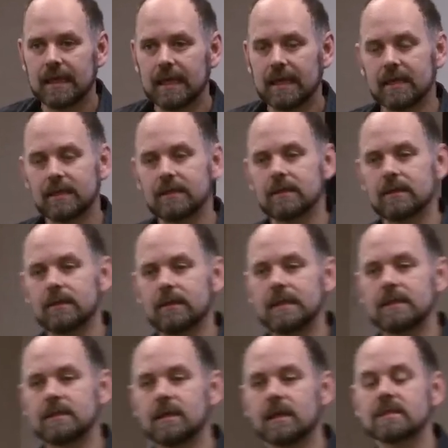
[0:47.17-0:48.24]
And
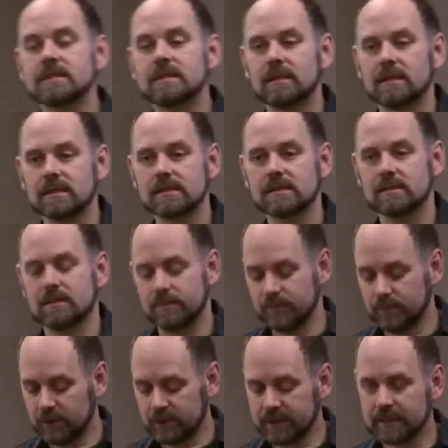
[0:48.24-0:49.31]
he does this
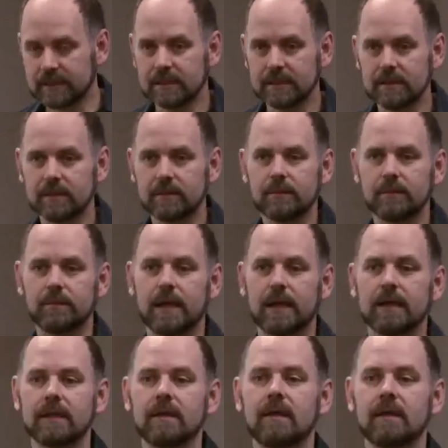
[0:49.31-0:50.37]
brilliantly
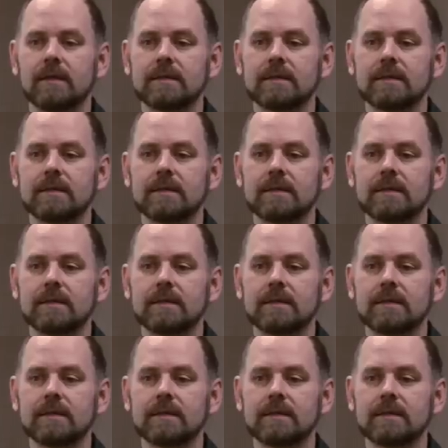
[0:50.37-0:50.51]
by